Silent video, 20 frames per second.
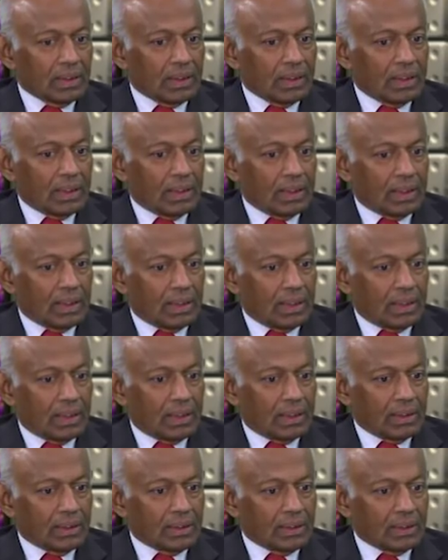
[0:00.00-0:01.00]

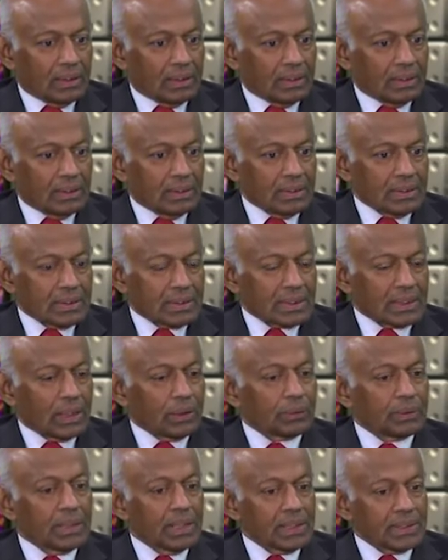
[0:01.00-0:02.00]

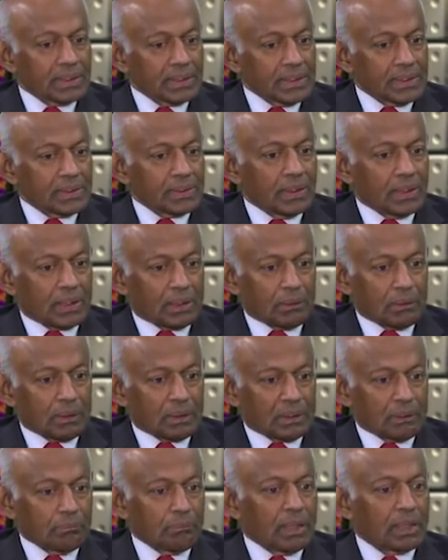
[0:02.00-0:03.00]
South Asians are at
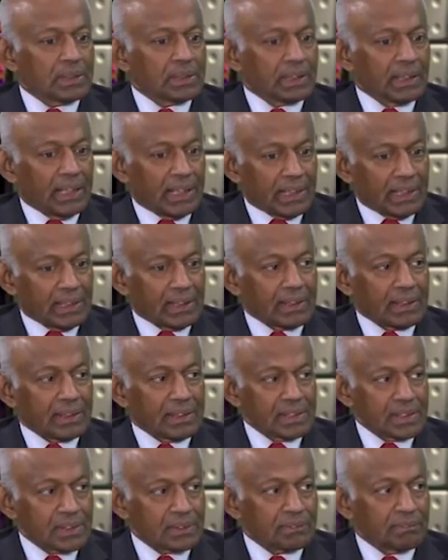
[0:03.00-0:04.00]
a much higher
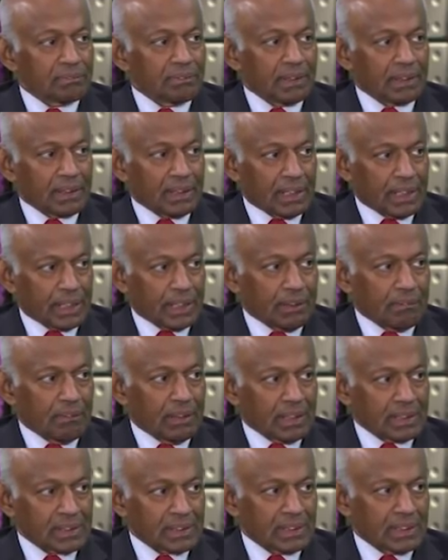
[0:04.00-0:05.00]
risk for
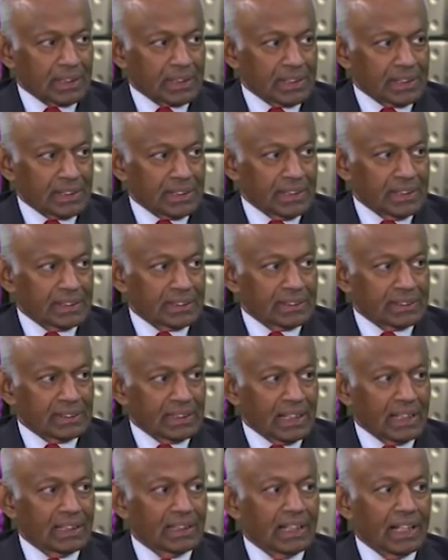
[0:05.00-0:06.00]
cardiovascular disease
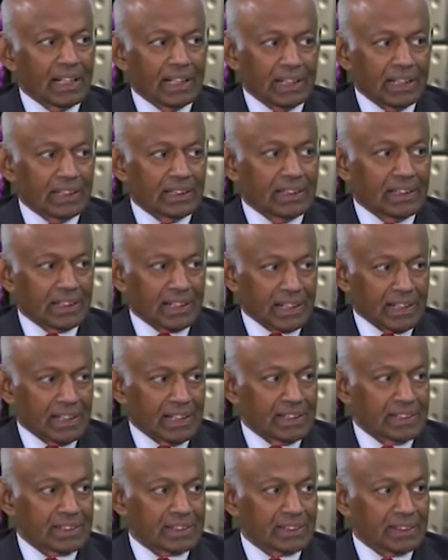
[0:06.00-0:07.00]
than any other
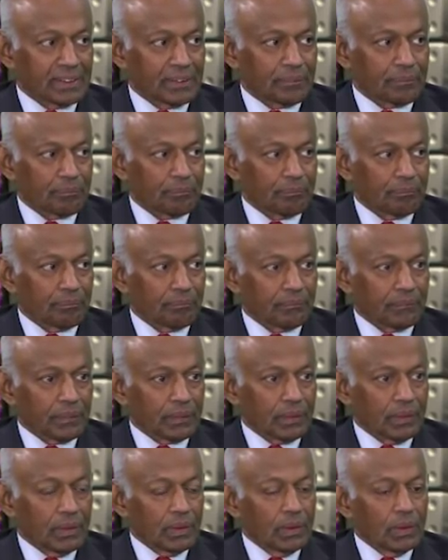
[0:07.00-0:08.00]
race.
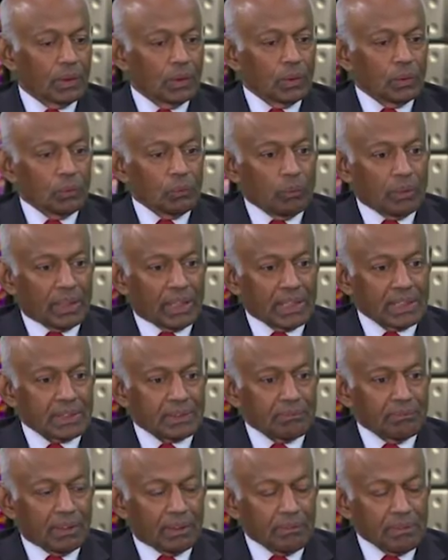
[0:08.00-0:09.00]

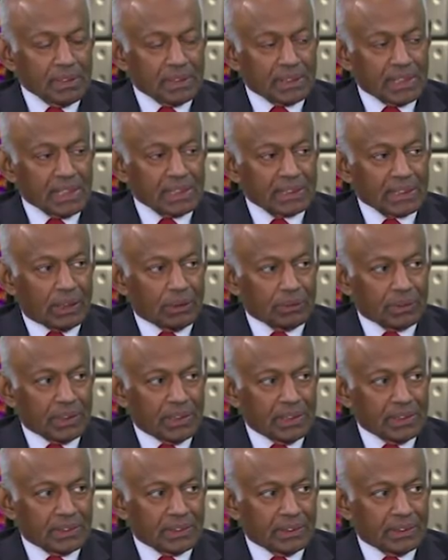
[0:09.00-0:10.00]
When we say South
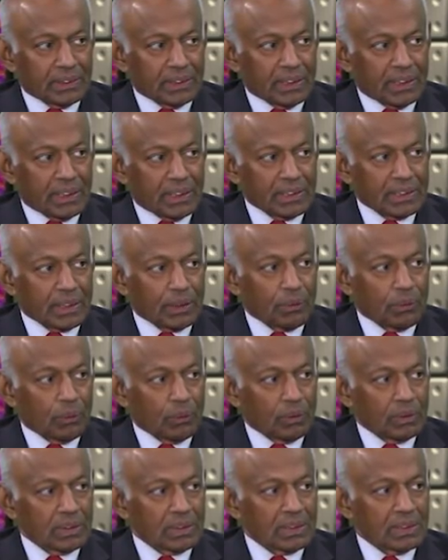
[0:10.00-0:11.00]
Asian, it is a
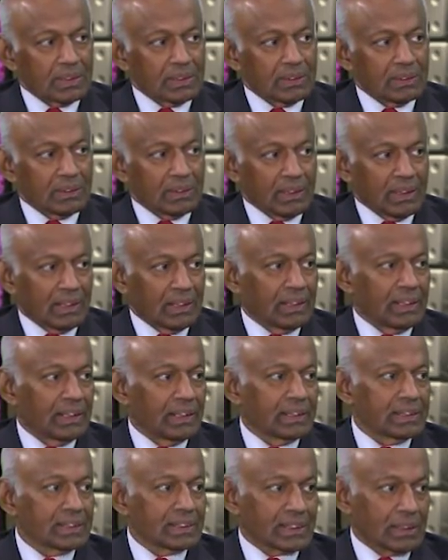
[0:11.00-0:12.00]
whole
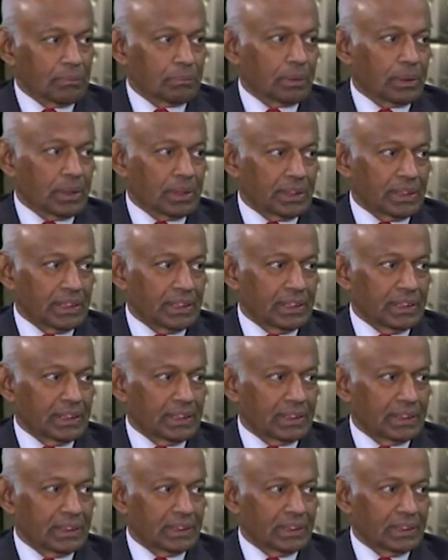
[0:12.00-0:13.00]
Indian subcontinent,
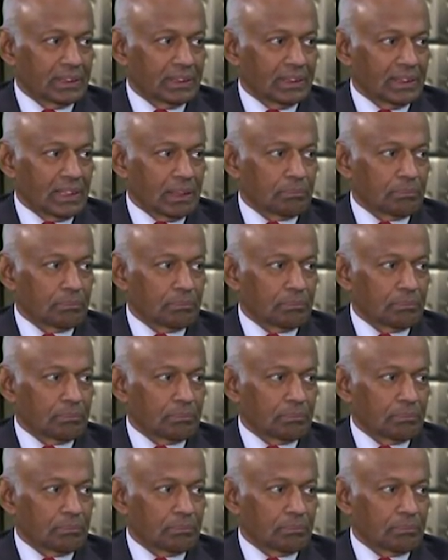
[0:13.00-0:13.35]
the